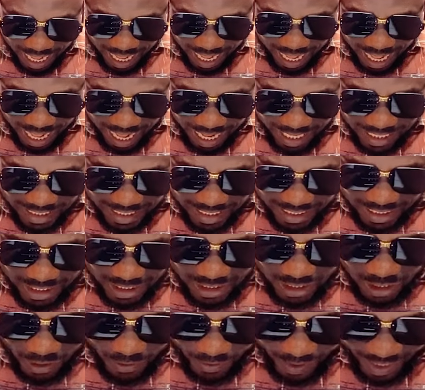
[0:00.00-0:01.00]
Addis
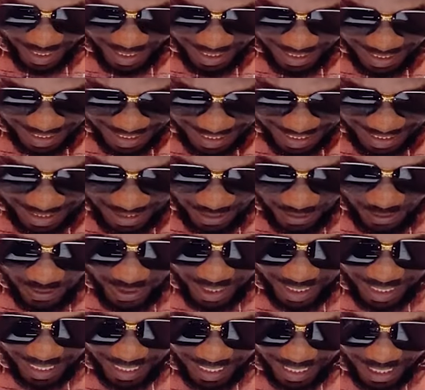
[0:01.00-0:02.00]
Currents,
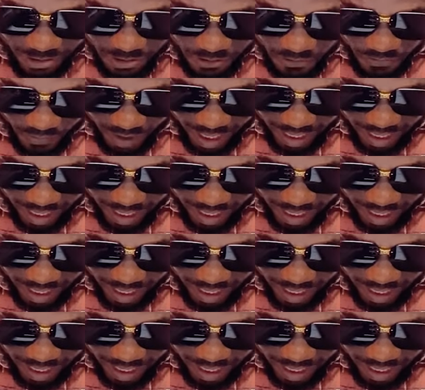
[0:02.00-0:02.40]
okay, Rufai